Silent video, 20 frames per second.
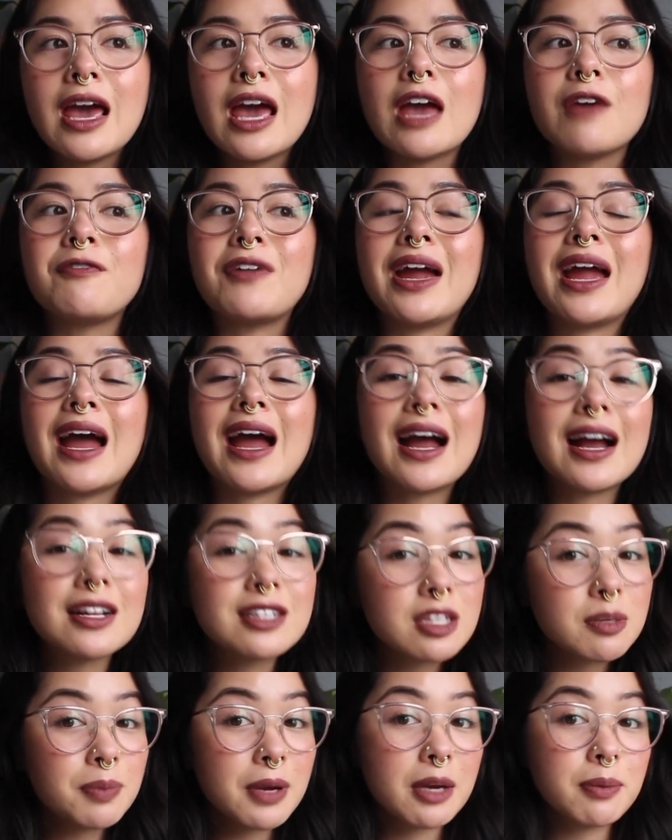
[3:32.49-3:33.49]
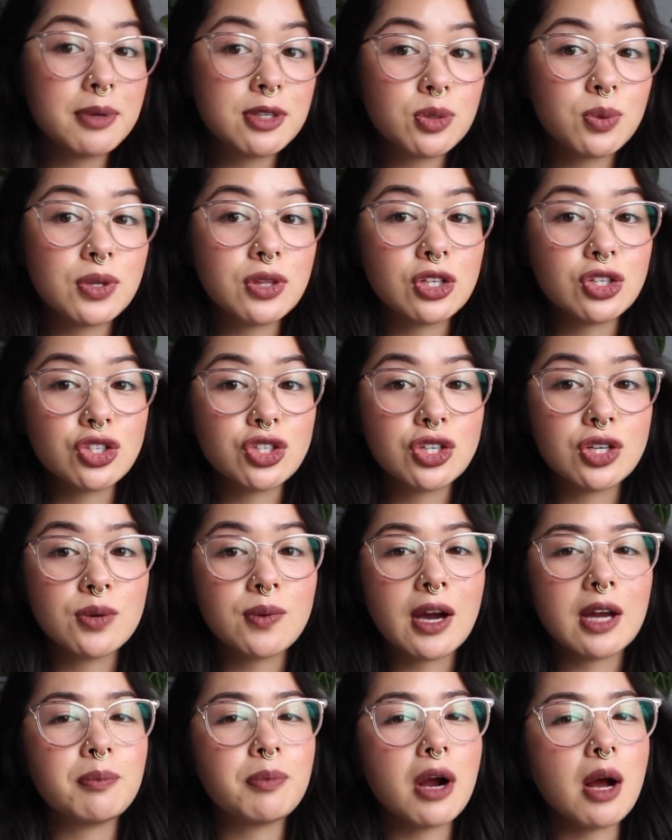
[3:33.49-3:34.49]
If I had to pick between the two,
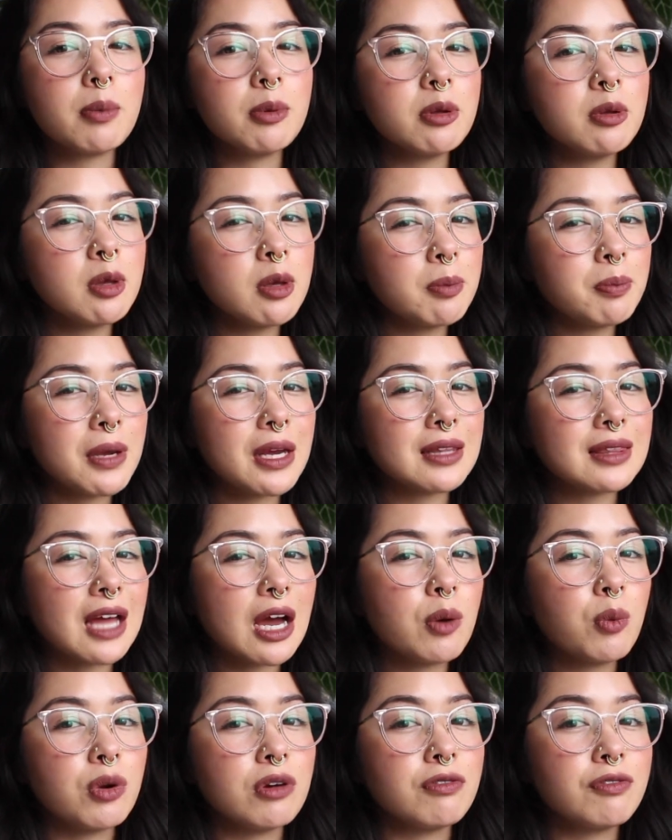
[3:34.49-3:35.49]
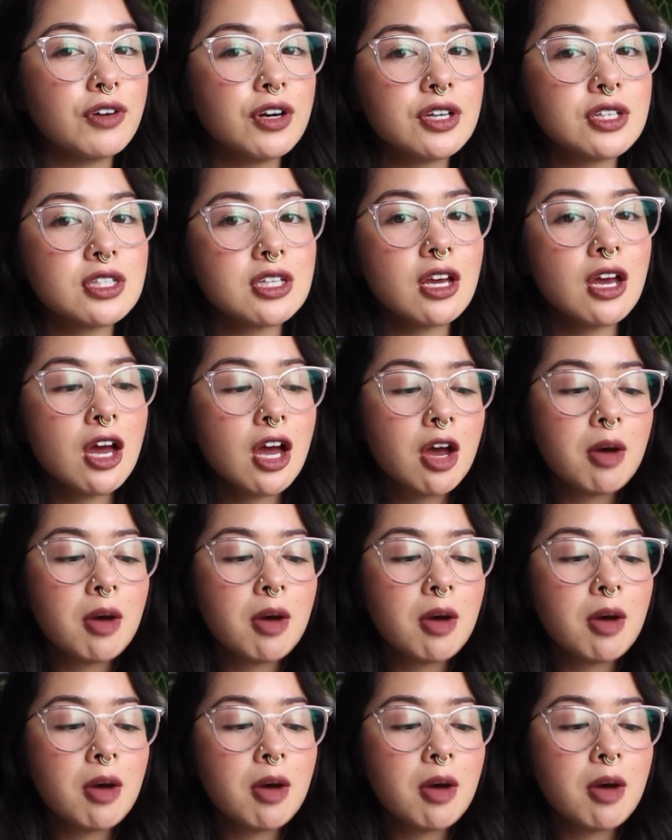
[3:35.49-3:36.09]
I'd probably pick that one first,